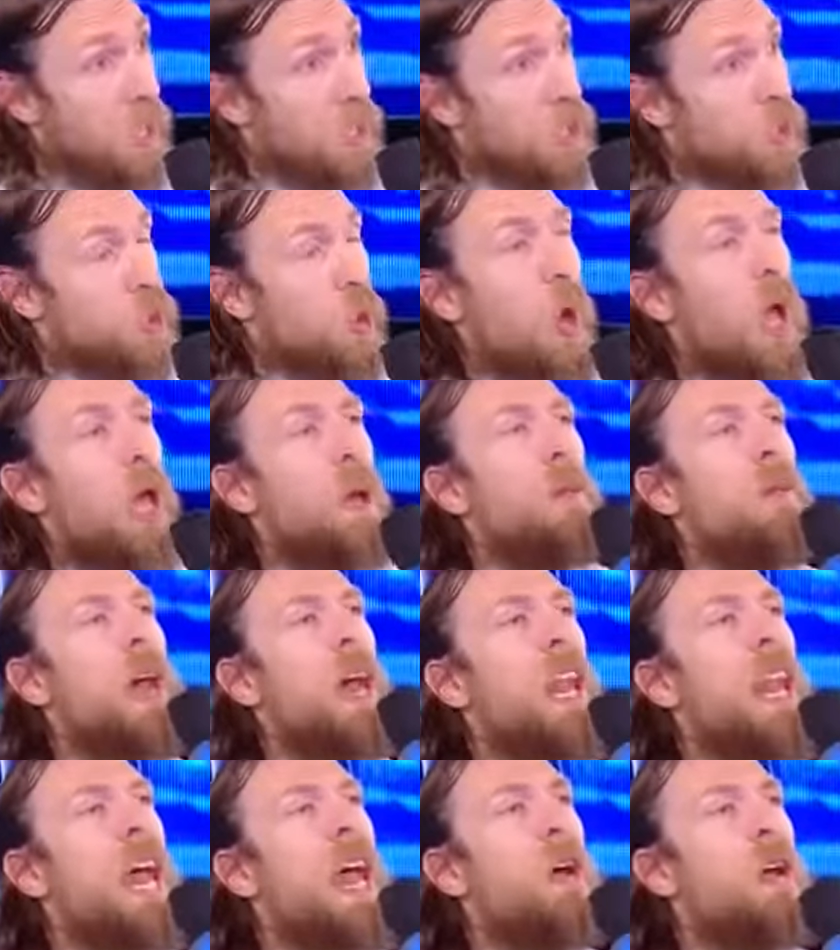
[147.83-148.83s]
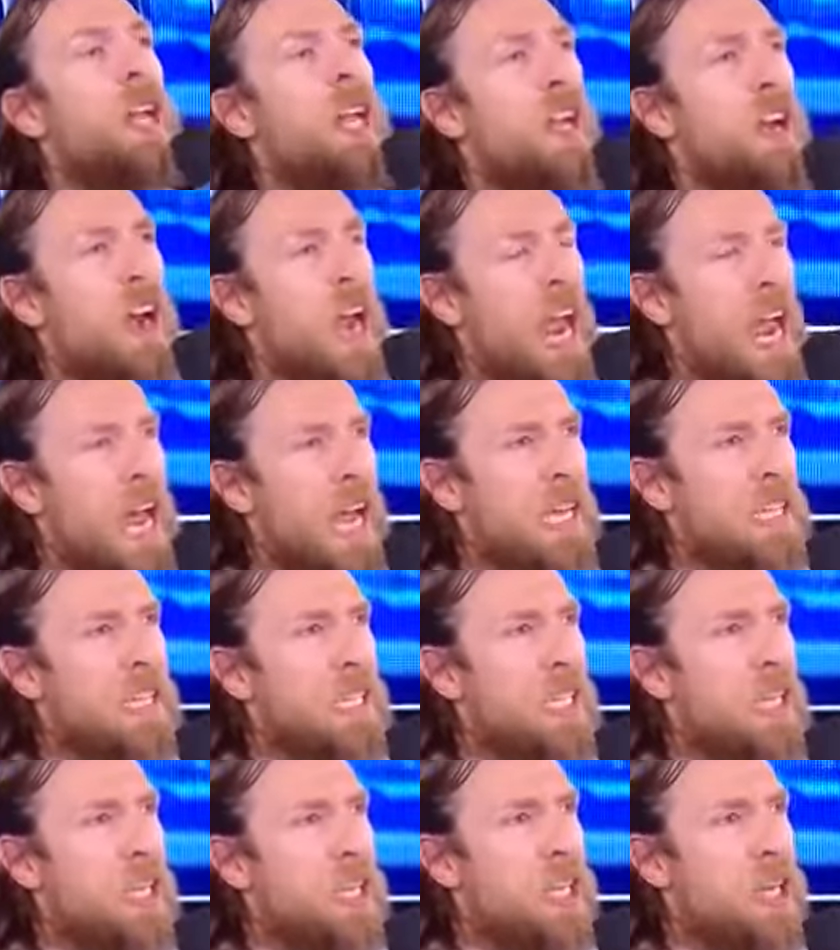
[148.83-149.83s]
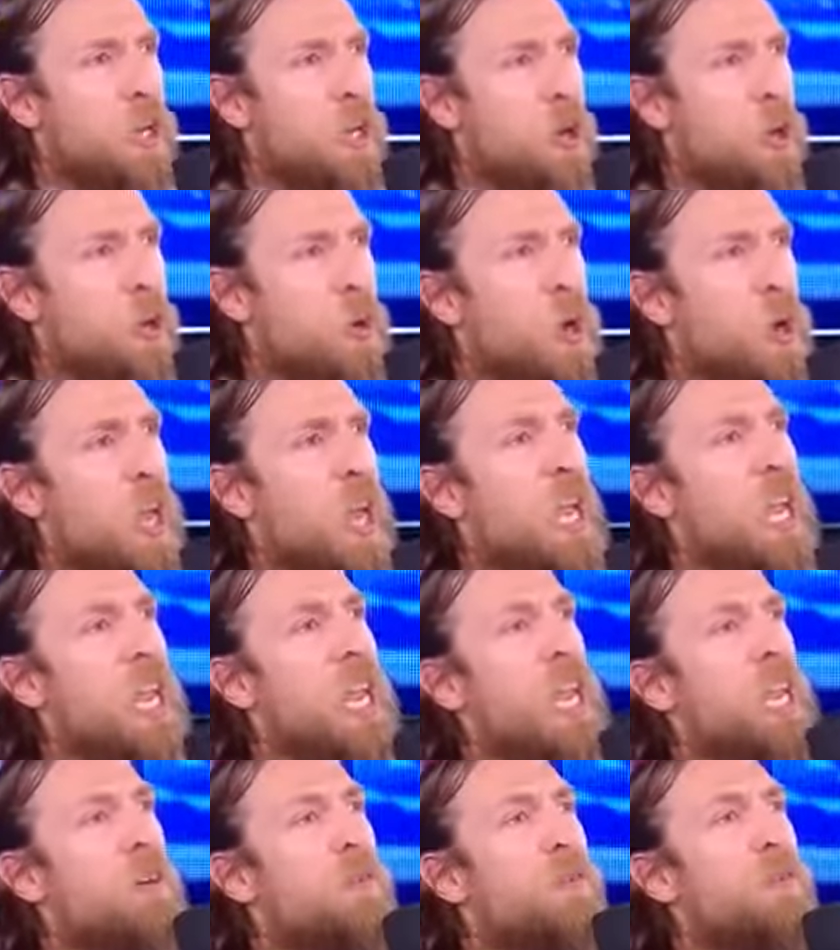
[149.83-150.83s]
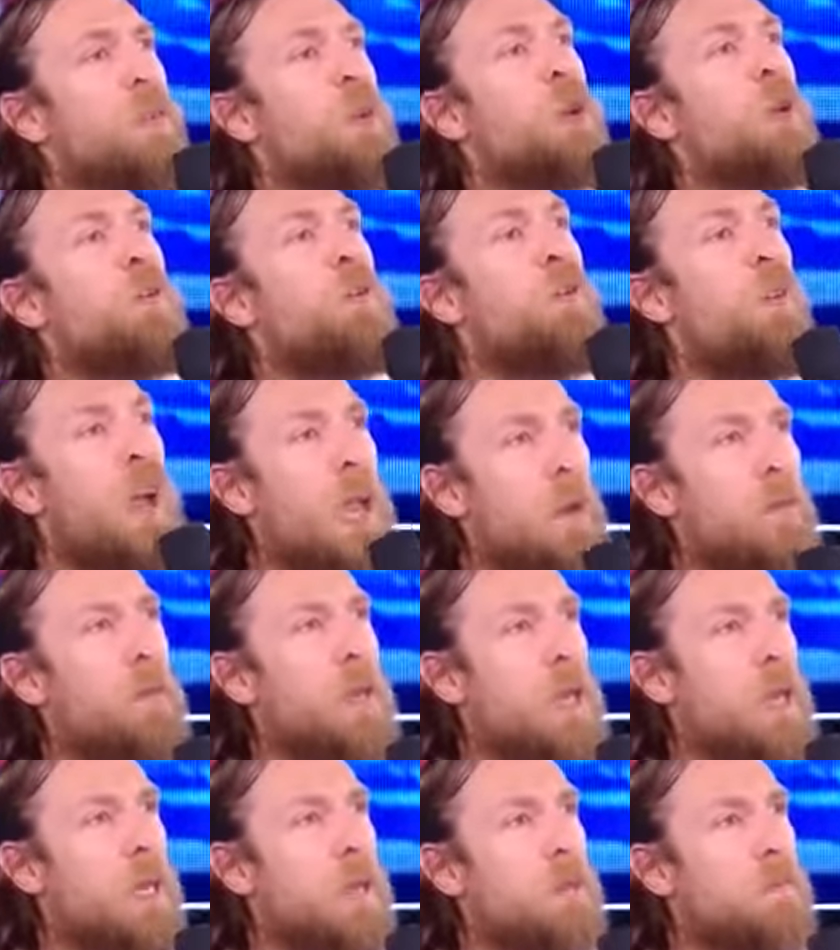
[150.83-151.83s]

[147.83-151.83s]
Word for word: So I'm not out here asking you if you'll fight me.